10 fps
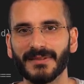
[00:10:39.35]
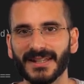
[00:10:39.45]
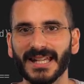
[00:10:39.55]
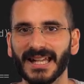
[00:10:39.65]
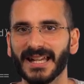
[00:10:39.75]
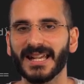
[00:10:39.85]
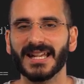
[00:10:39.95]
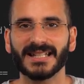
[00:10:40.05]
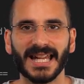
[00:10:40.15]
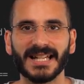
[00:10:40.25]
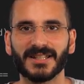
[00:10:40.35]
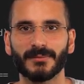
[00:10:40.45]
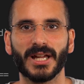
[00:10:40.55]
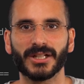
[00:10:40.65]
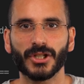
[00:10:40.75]
thing takes them
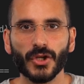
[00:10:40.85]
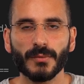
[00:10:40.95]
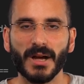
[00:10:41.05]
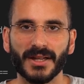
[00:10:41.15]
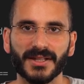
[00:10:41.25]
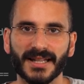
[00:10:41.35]
like two months.